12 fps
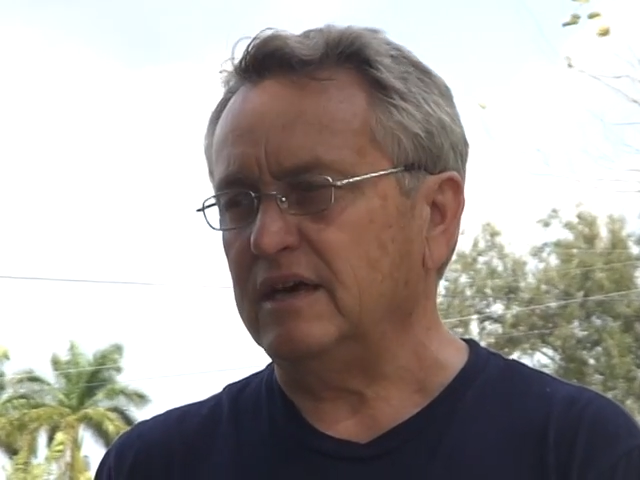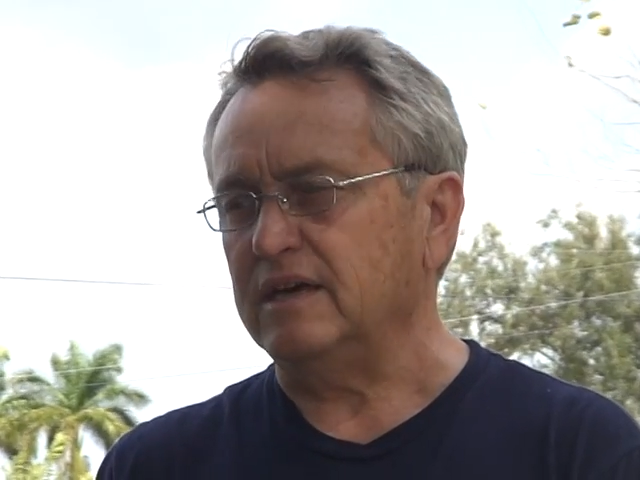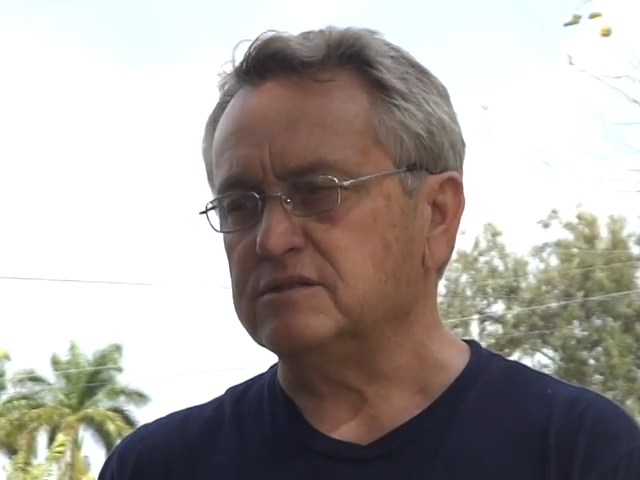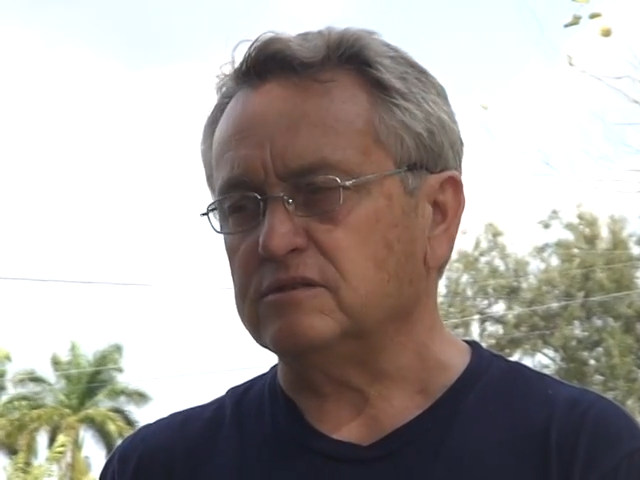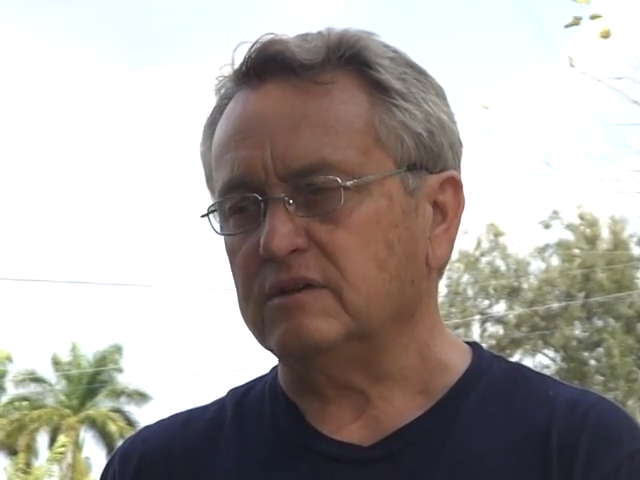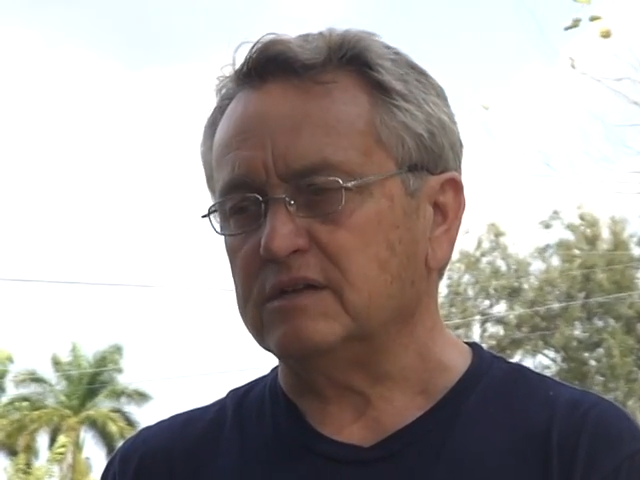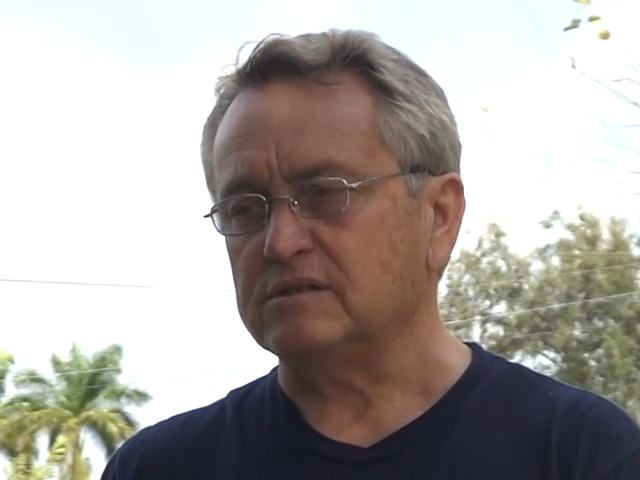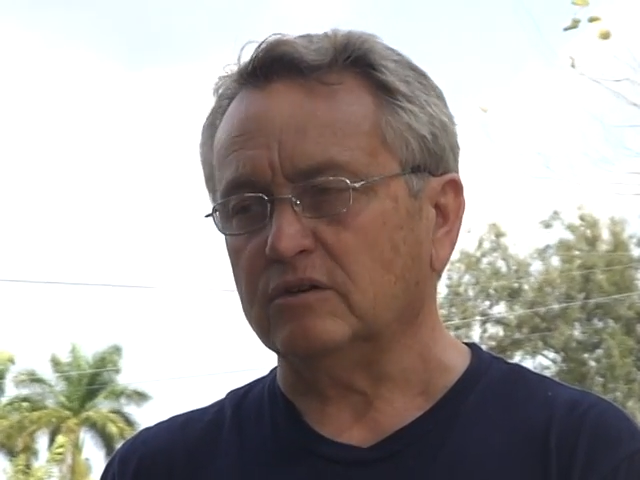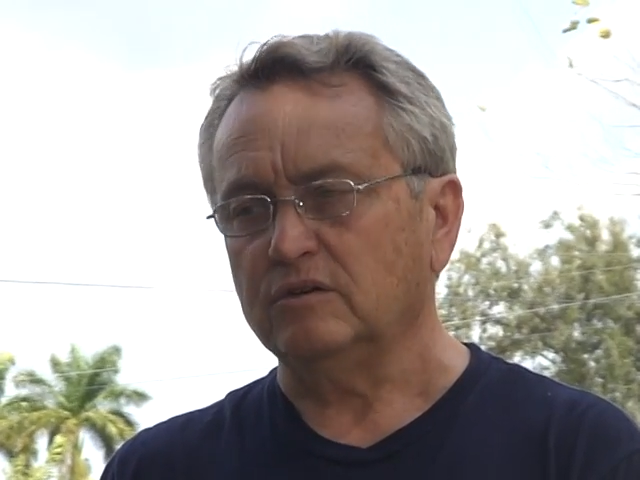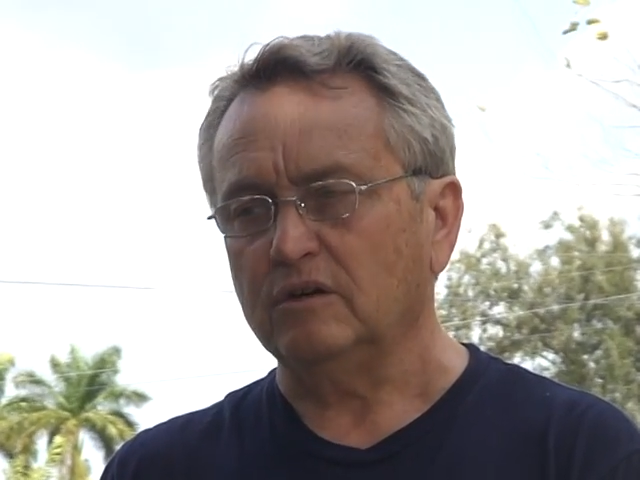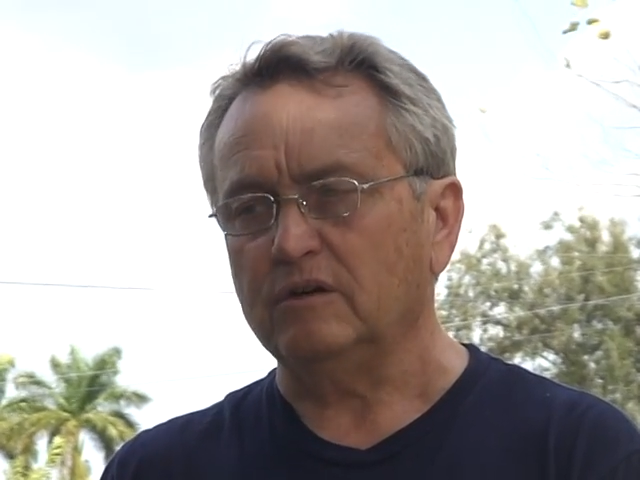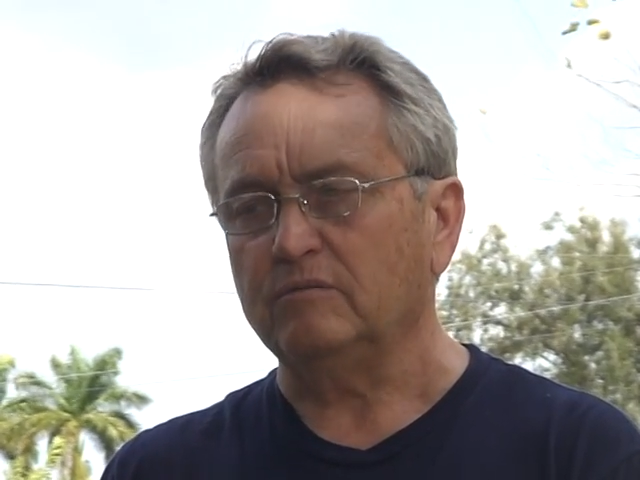And so it's a
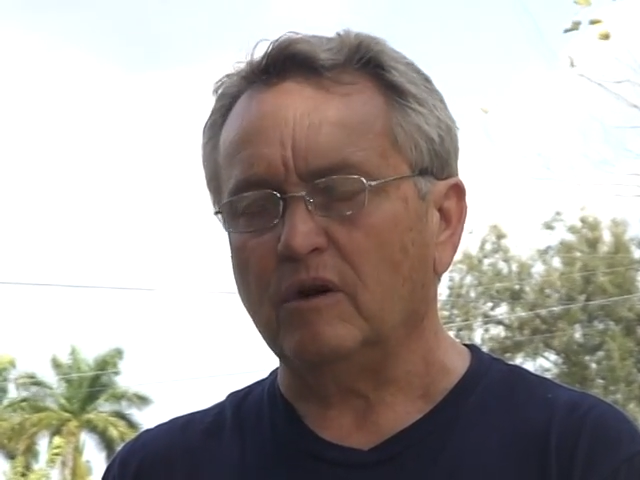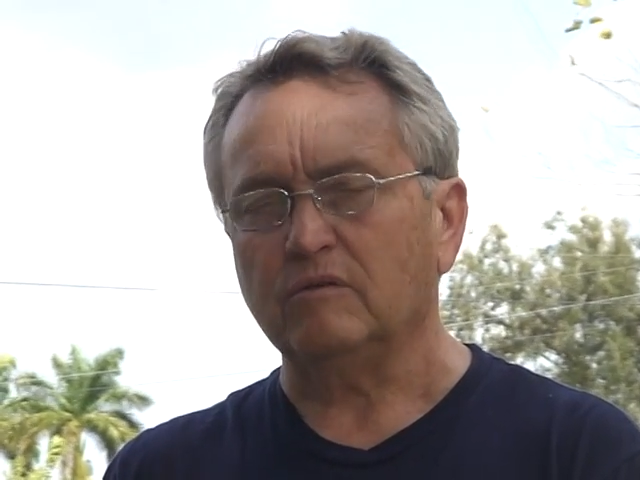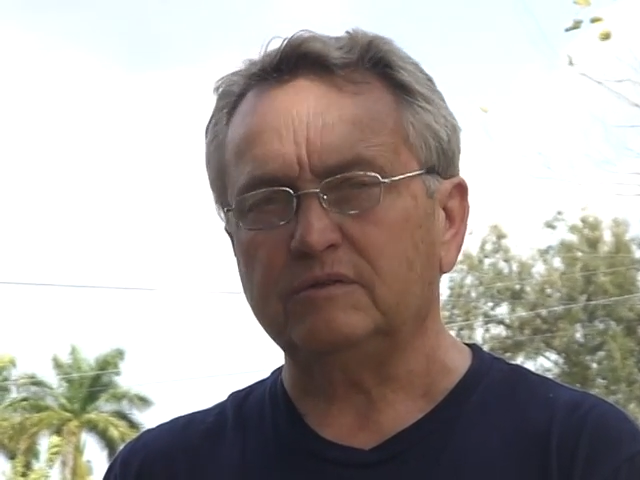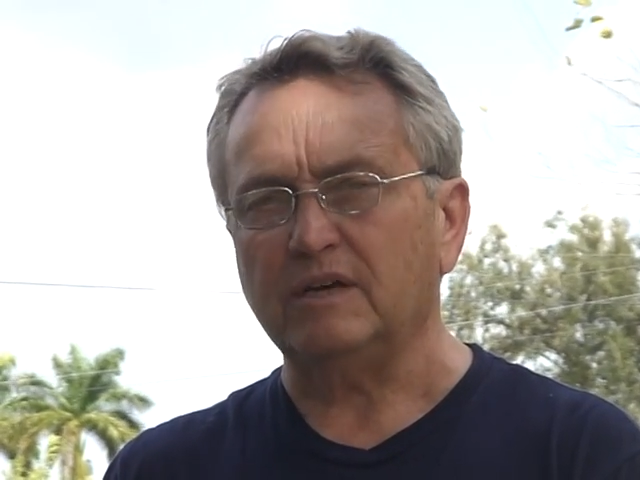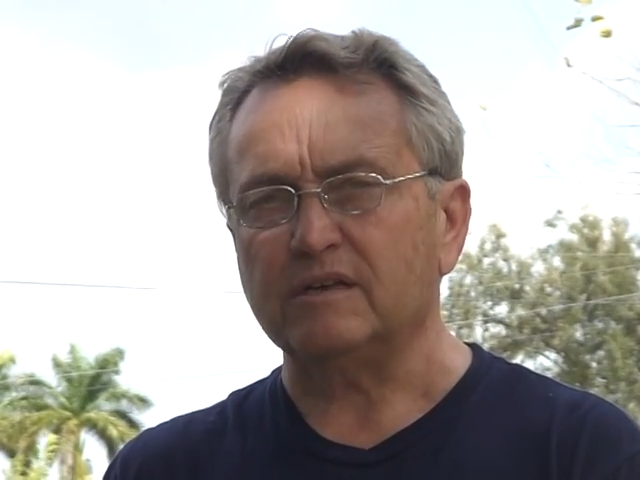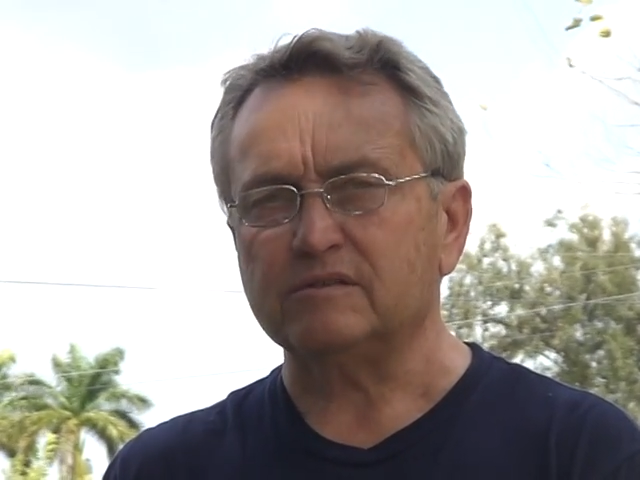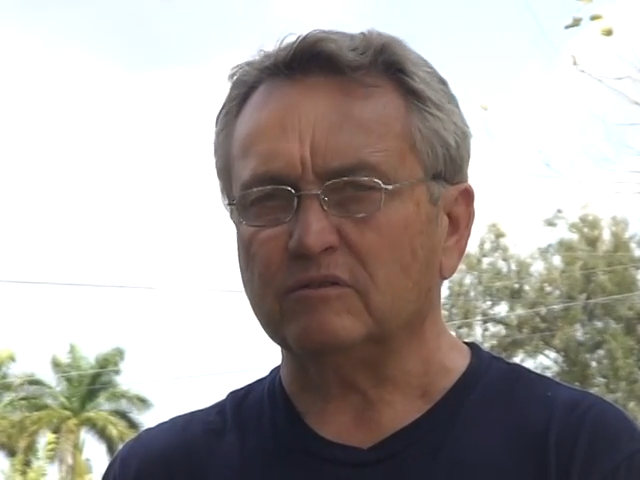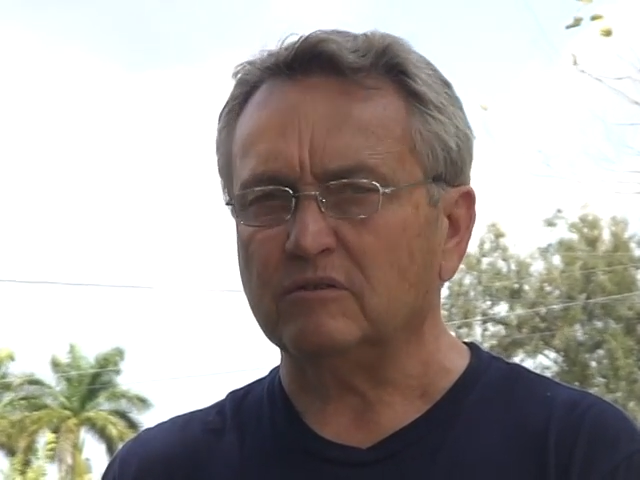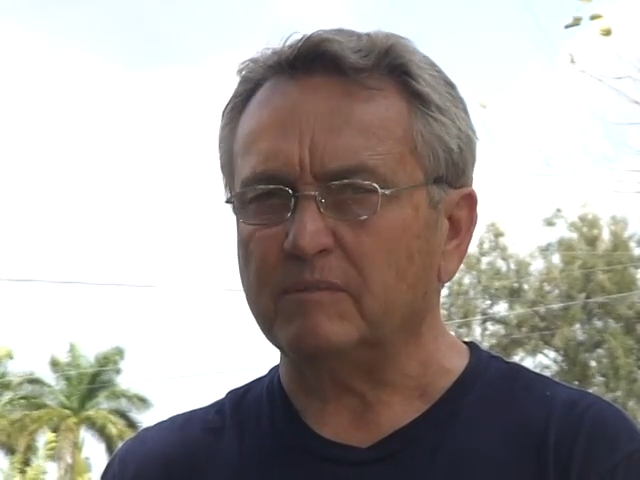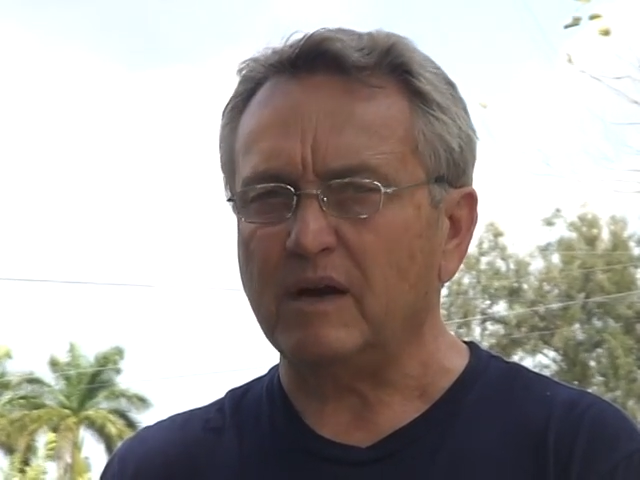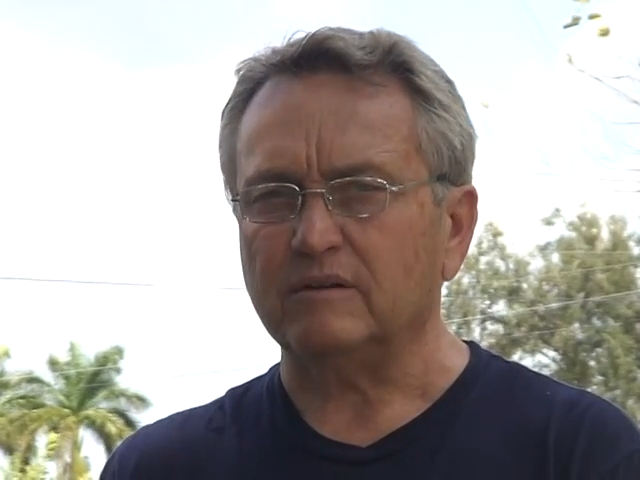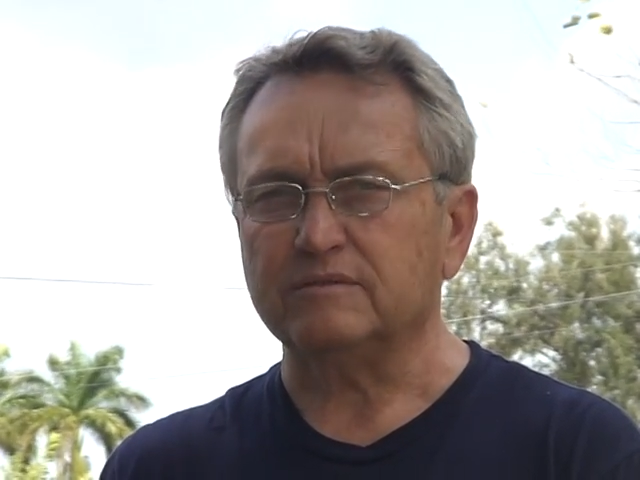good road test. No
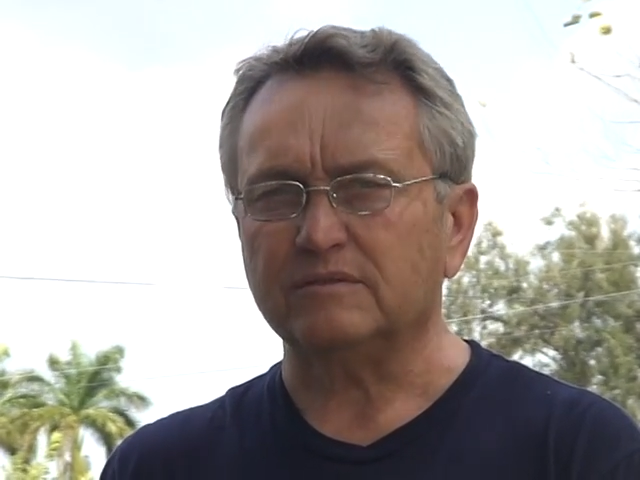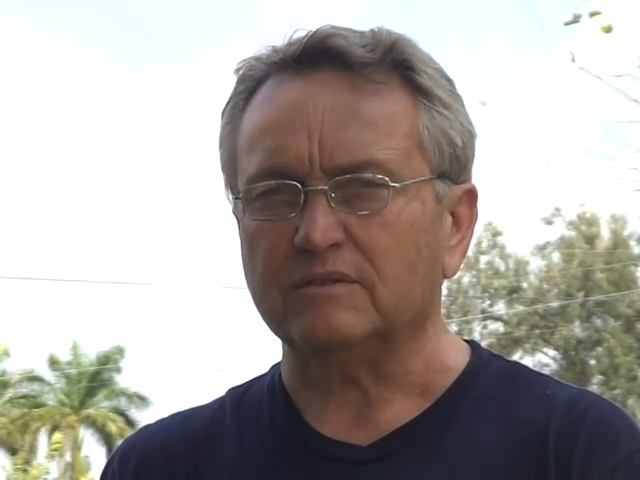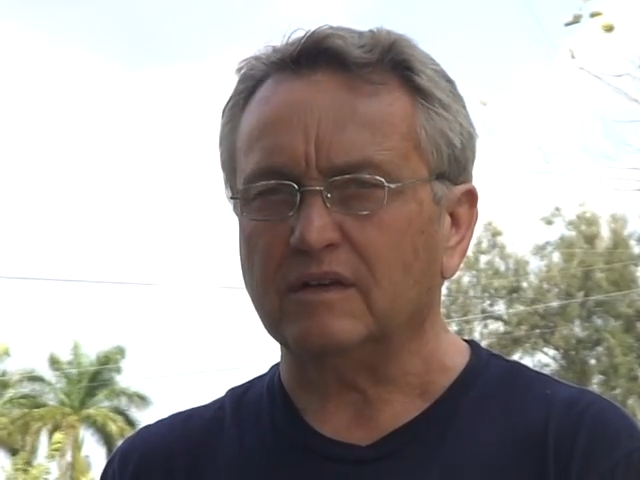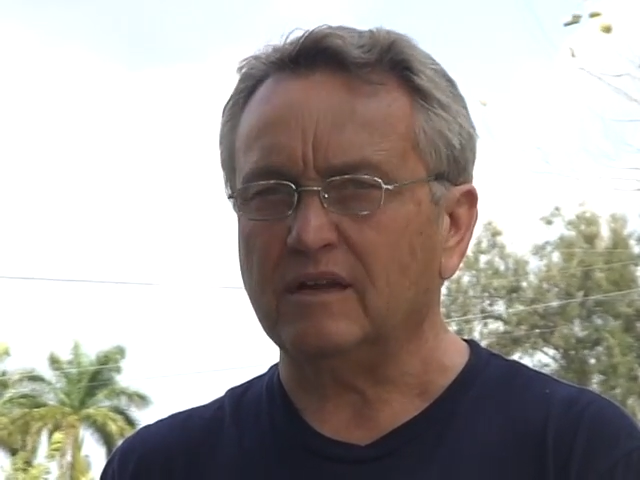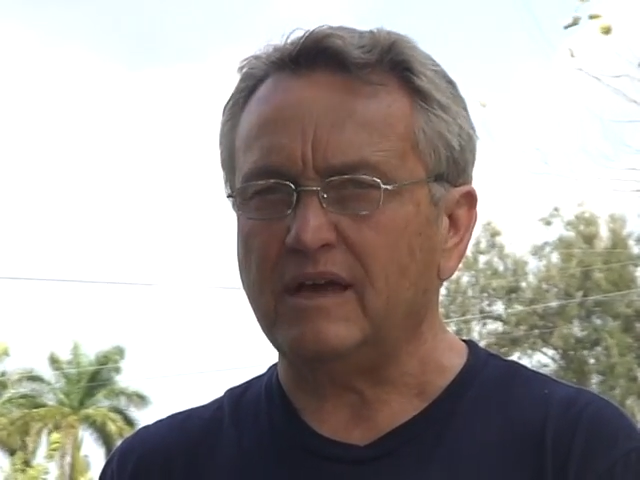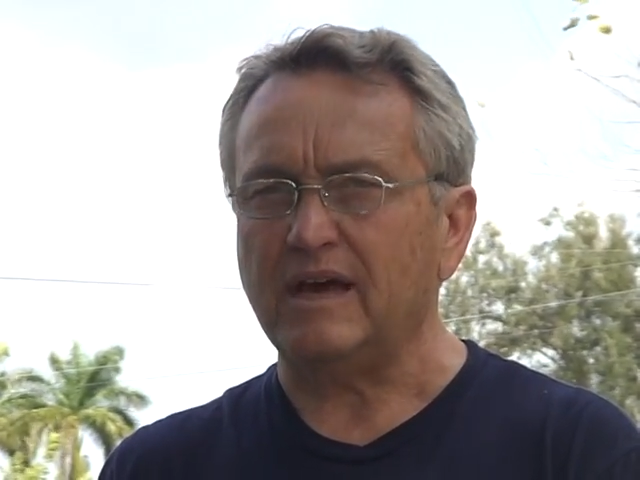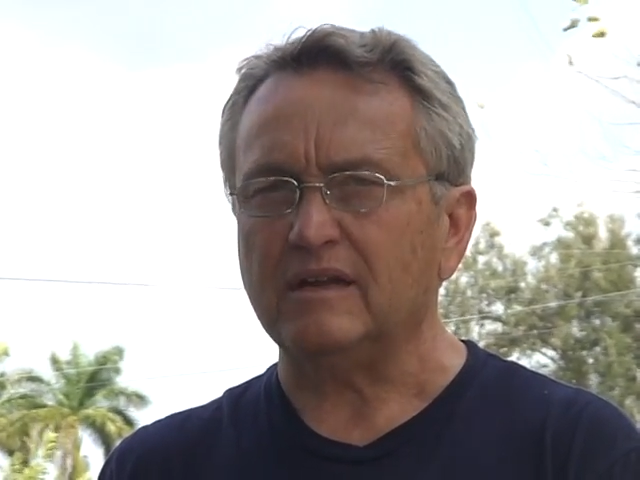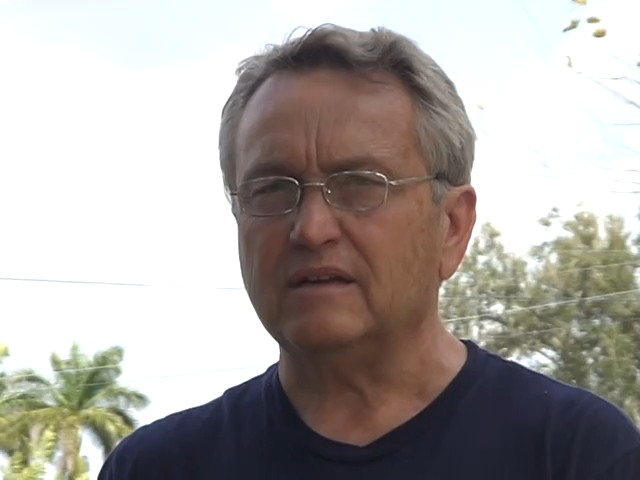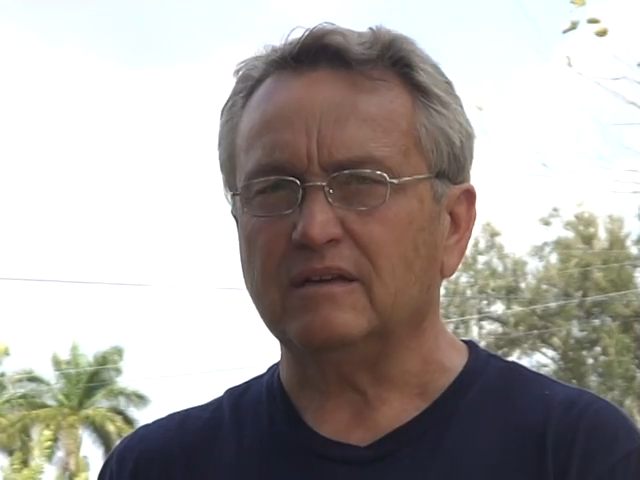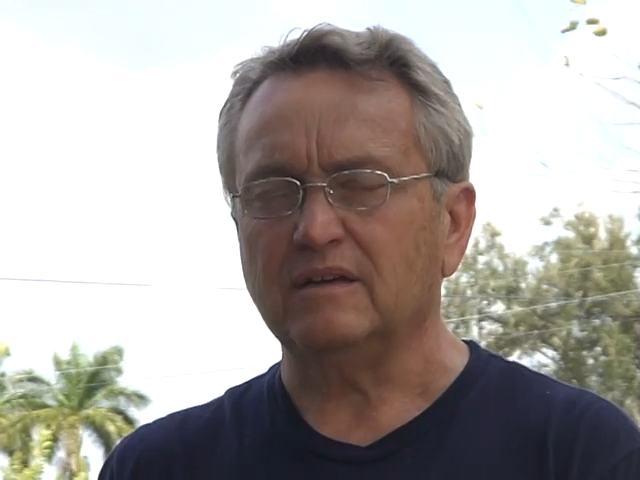mountains, none of that.